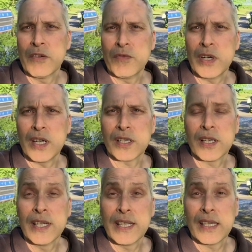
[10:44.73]
Right,
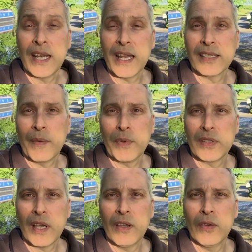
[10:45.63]
the next
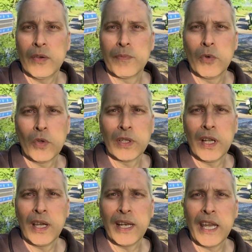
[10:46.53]
episode, more than
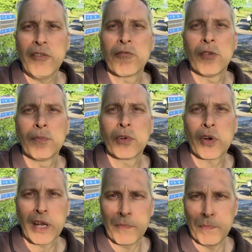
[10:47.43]
likely, from
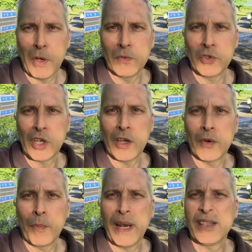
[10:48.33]
Crick Boat Show.
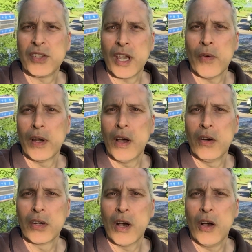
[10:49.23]
I plan to go
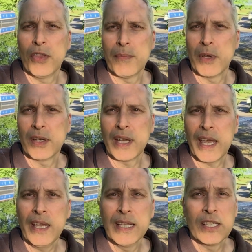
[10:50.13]
along on the
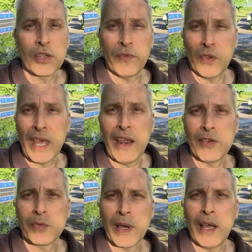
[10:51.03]
Monday, so if you're there
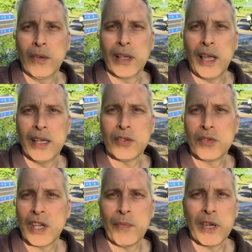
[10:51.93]
as well and you
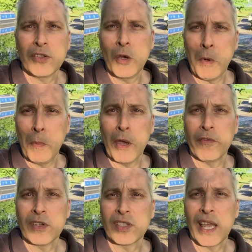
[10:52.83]
see me, do pop
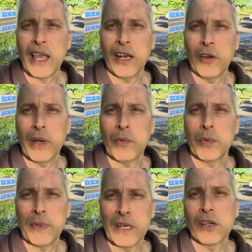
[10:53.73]
over and say hello. It
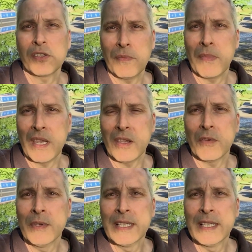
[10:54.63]
would be nice to meet you.